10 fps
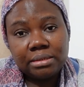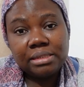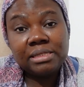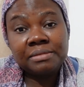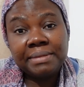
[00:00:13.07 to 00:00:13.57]

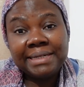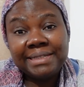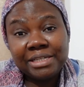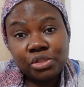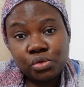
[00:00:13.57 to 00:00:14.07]
This is my
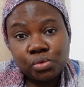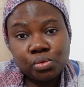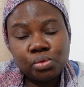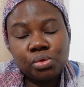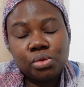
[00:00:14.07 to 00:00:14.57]
day
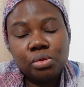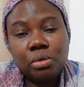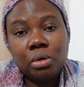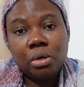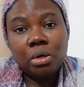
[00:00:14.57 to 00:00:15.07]
two
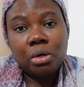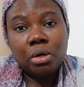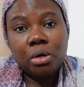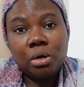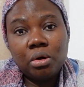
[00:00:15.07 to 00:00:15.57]

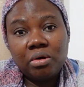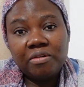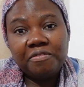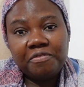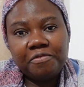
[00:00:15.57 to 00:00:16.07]

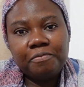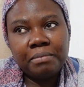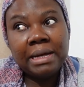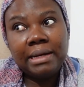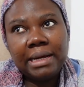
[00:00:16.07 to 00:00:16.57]
of
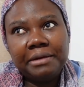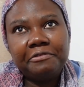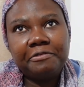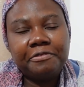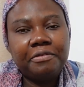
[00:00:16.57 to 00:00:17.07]
my
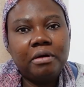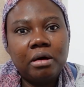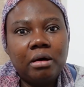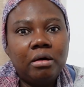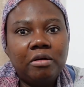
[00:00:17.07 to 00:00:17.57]
life
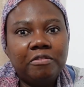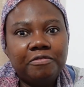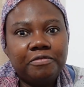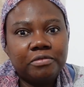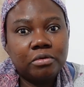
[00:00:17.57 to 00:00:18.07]

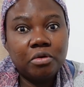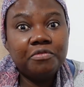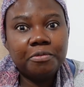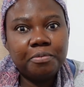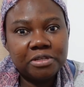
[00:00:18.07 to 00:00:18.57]
of
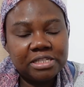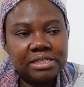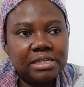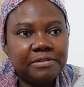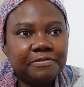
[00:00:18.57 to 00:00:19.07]
COVID
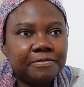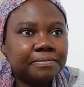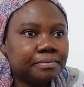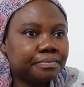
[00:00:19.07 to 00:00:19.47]
positive.